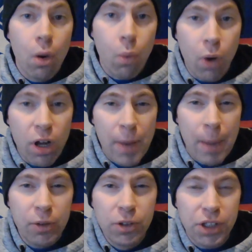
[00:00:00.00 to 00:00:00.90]
Welcome
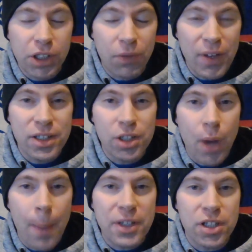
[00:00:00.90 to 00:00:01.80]
back, Blue Shirts fans, to
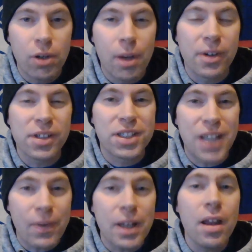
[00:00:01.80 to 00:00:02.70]
episode number
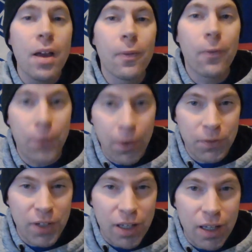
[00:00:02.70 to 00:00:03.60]

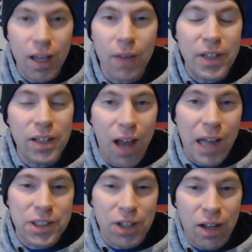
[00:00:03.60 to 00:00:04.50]
750 of the
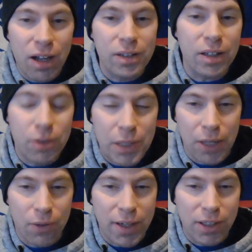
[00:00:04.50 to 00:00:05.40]
Locked On New
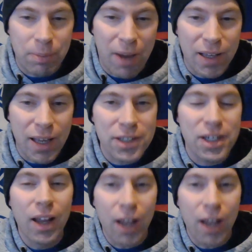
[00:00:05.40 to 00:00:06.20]
York Rangers podcast.